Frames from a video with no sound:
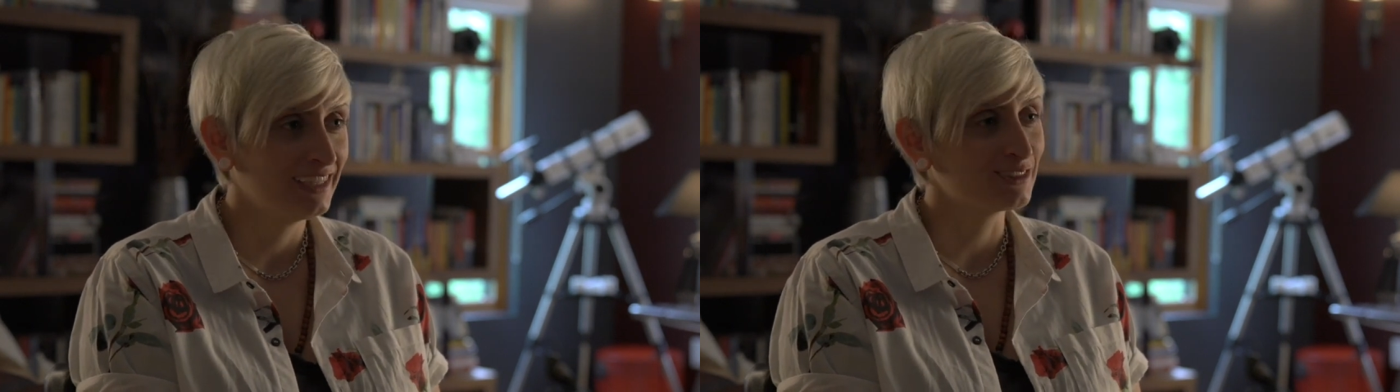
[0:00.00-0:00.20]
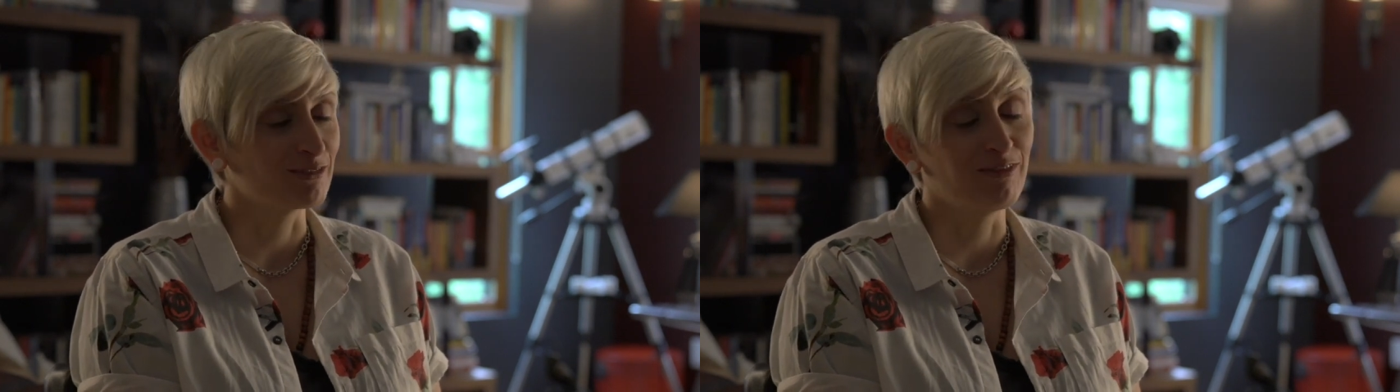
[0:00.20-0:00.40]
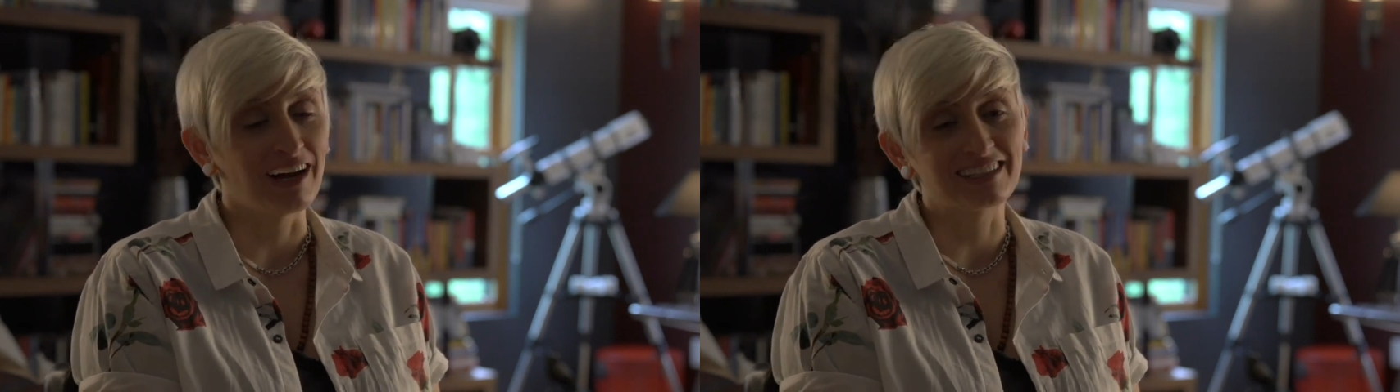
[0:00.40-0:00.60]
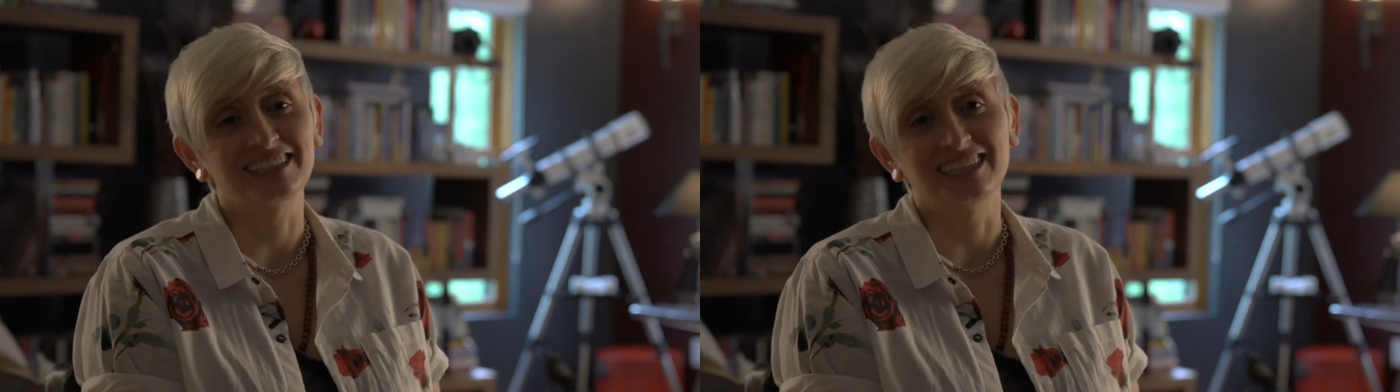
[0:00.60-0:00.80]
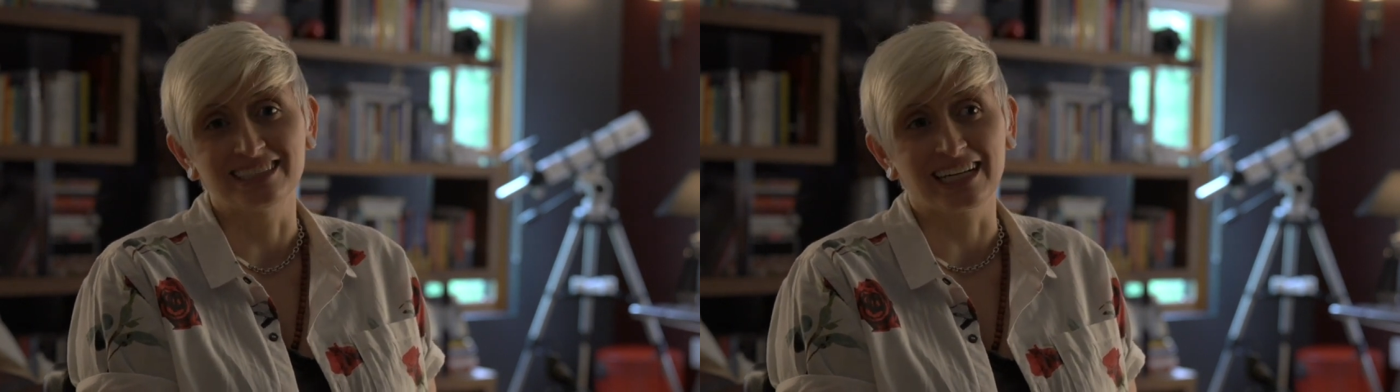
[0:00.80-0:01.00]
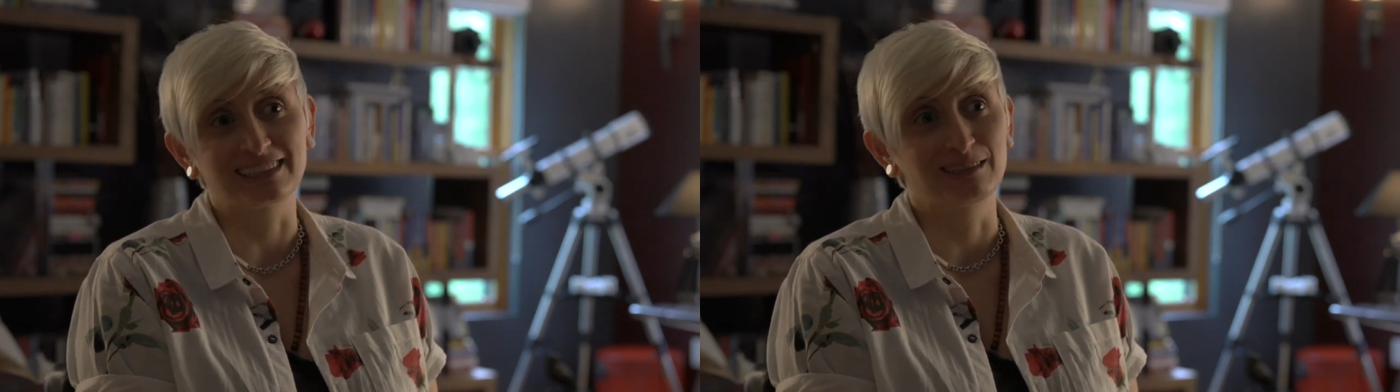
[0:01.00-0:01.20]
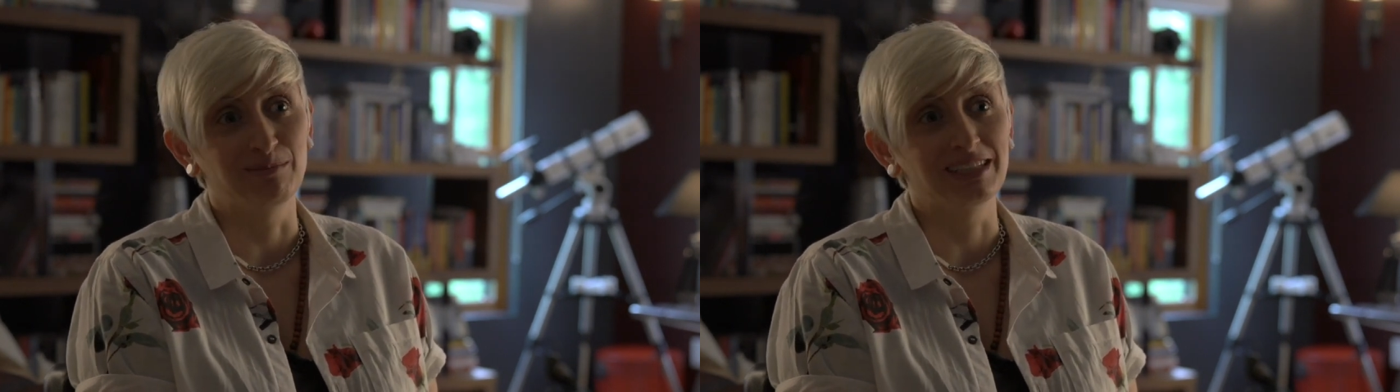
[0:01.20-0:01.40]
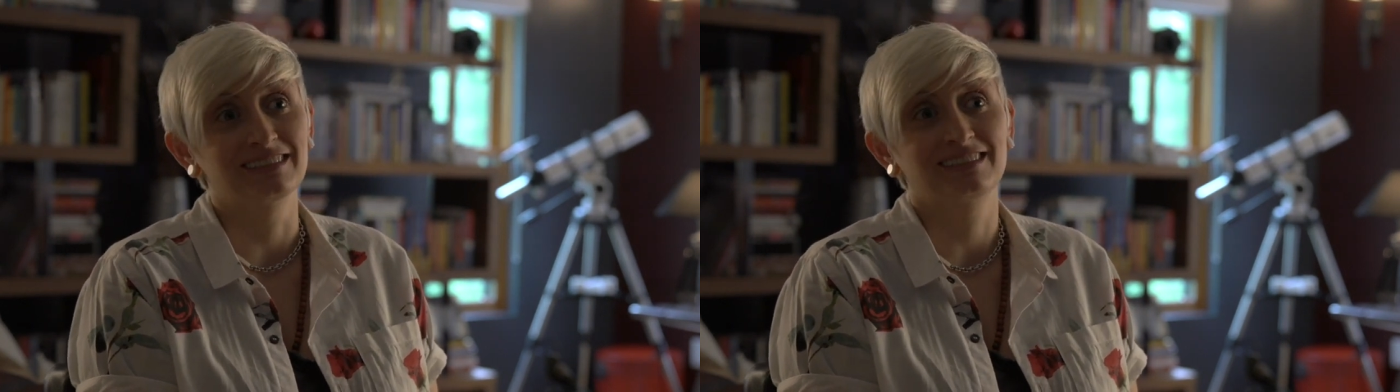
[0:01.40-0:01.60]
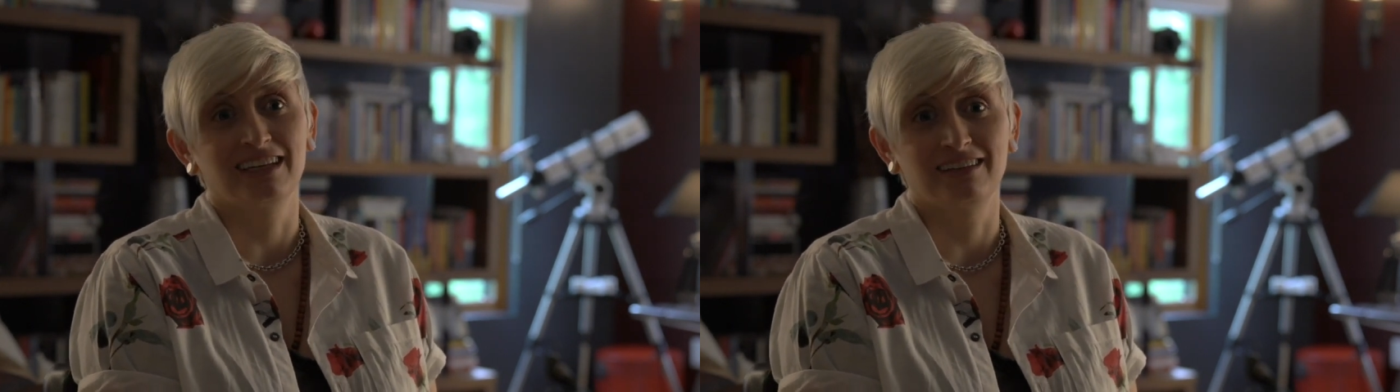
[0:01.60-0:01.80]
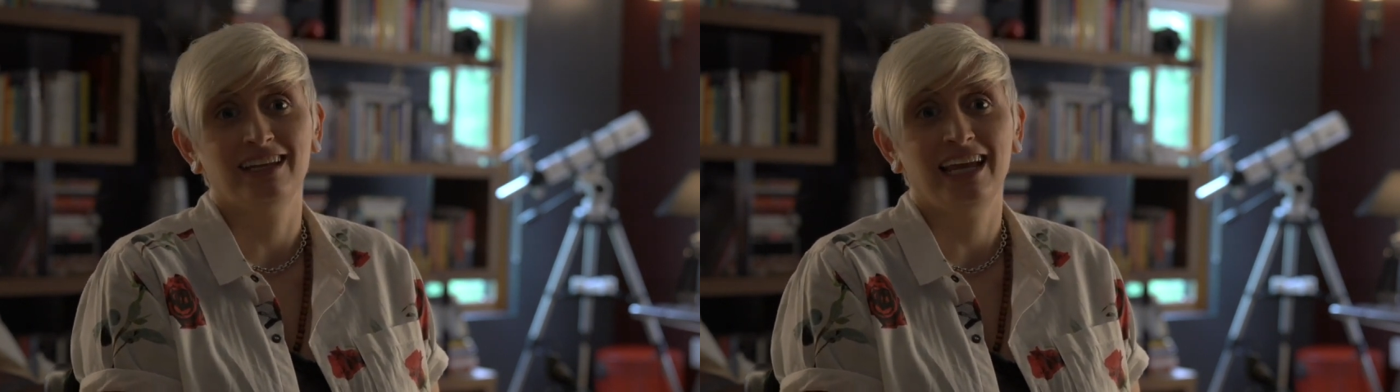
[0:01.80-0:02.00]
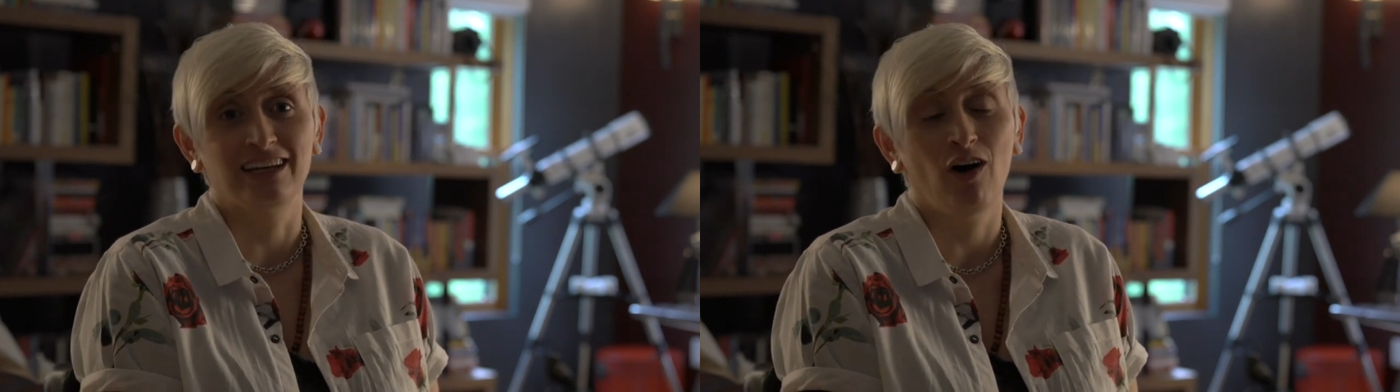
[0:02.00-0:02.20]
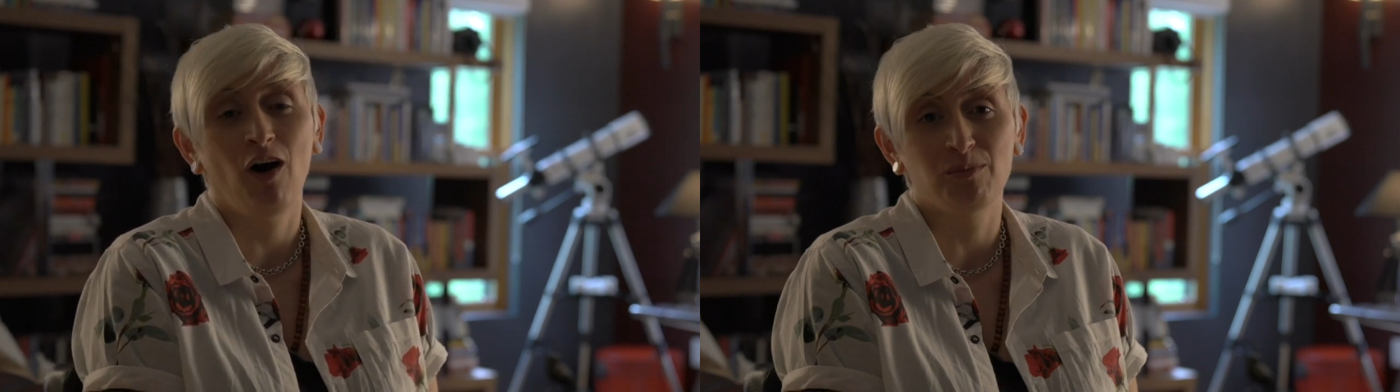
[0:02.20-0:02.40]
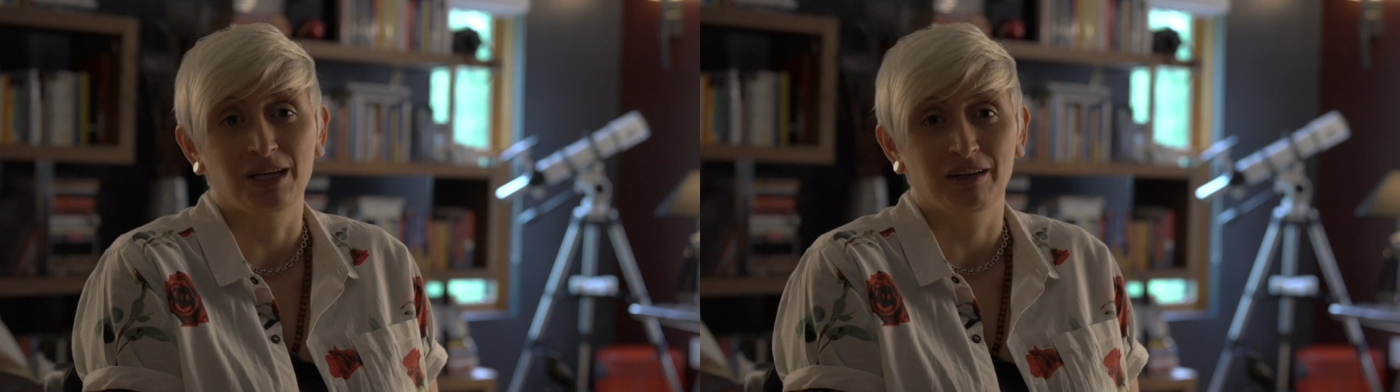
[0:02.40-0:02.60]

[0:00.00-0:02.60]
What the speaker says: So finally he texted me and said, "Hey, call me.